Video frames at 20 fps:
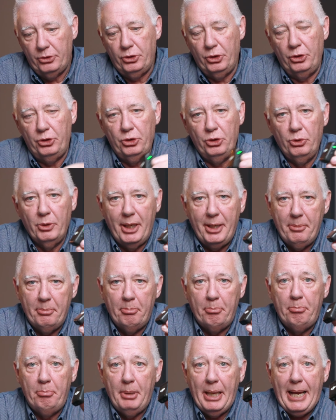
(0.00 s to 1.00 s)
to do a
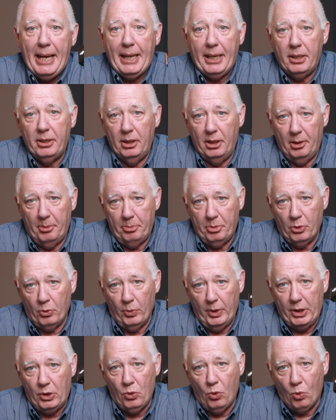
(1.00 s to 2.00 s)
backup
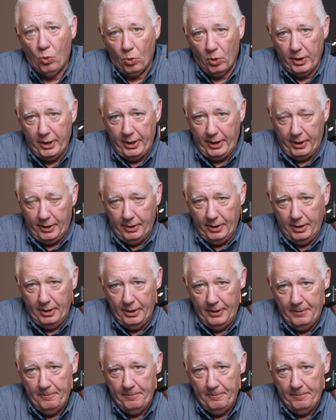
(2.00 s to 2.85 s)
recording,